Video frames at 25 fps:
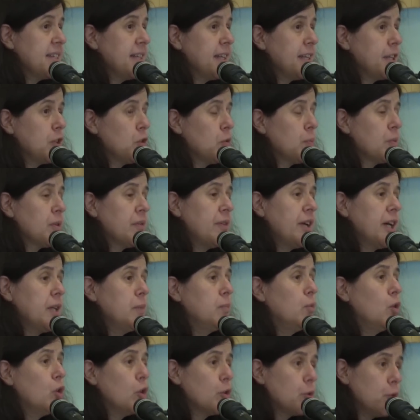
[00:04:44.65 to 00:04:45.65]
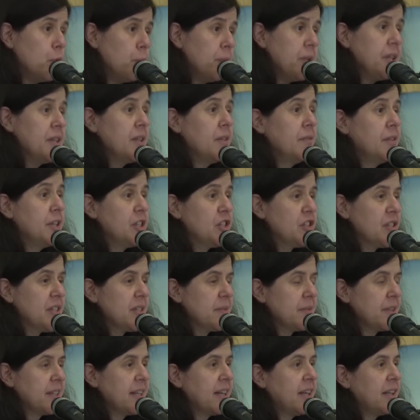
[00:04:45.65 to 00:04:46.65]
needed to provide more group
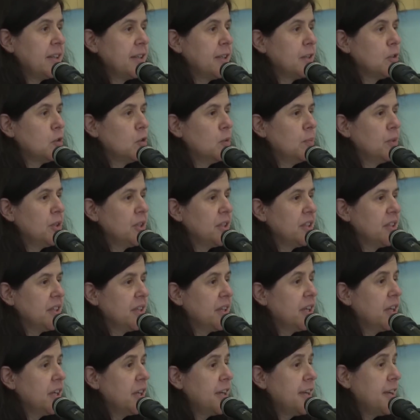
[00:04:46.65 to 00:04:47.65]
interventions with Chaldean community.